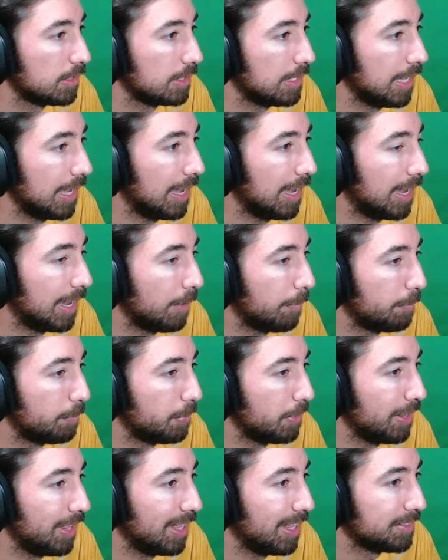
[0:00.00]
God
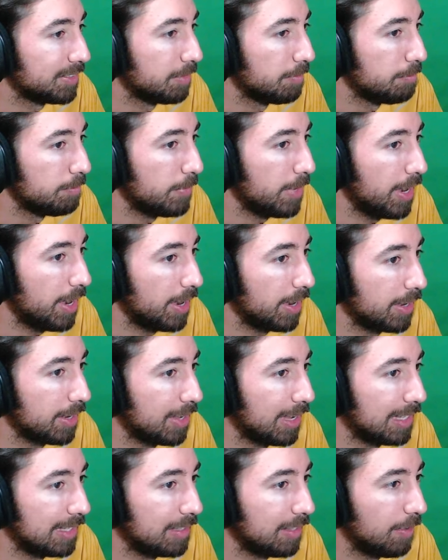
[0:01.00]
bless America.
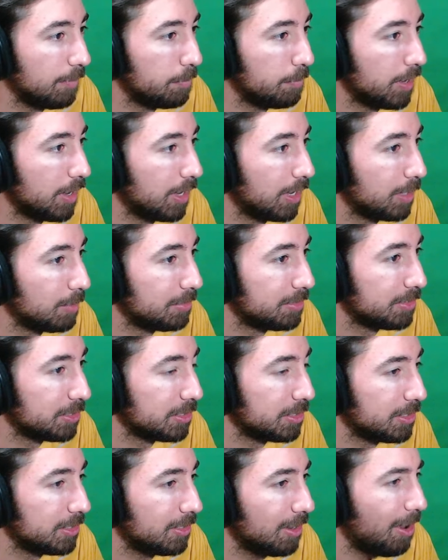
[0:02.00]
I love pubs,
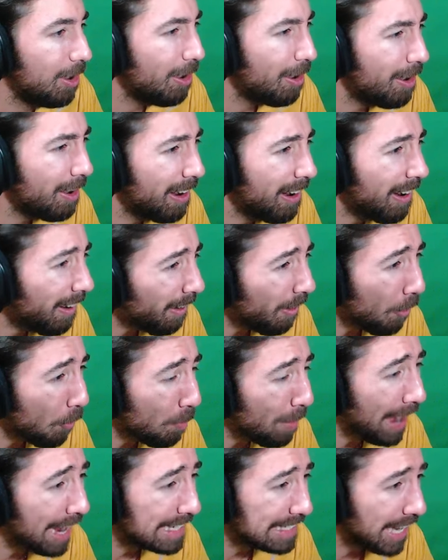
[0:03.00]
dude. Oh
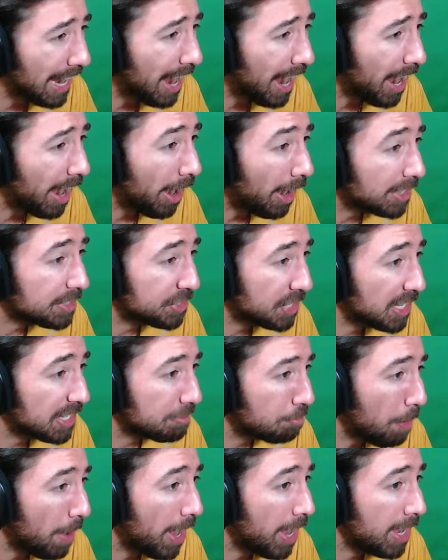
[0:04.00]
my God, six
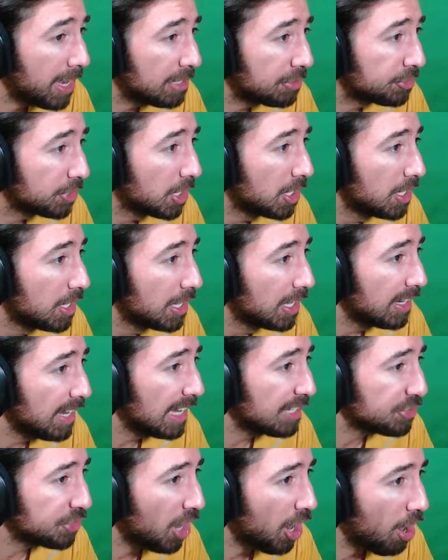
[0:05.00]
piece.
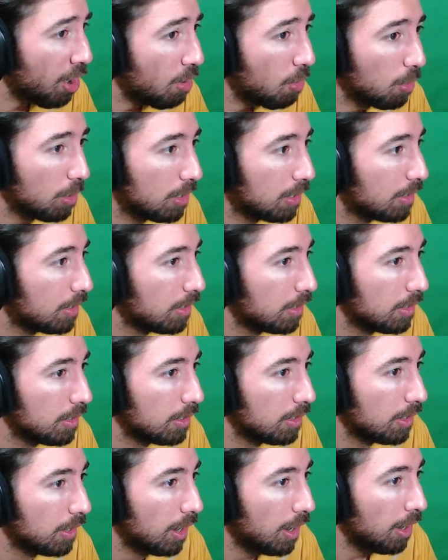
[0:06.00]
Let's go.
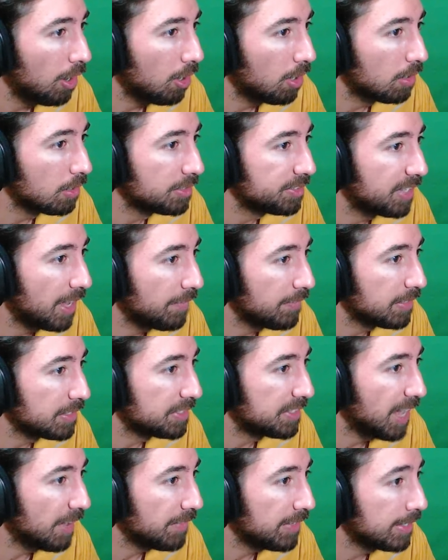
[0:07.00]
Oh, se
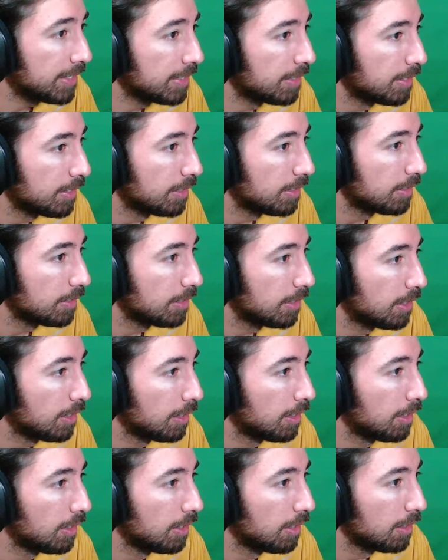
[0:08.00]
seven.
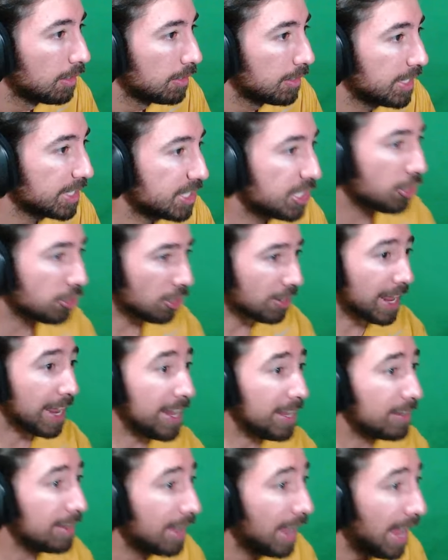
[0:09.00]
Get turned on
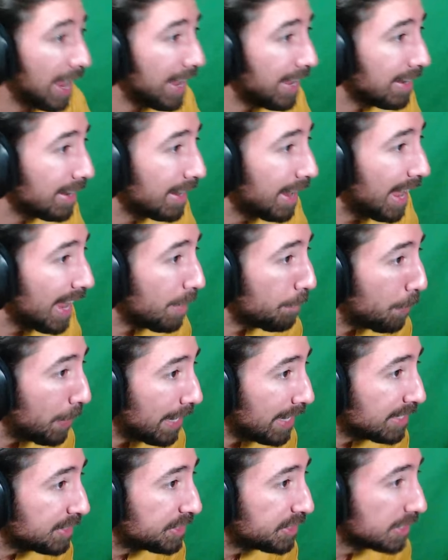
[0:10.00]
eight, eight, eight
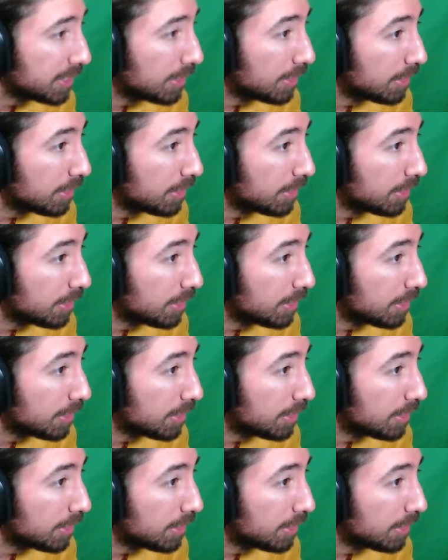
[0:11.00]
piece.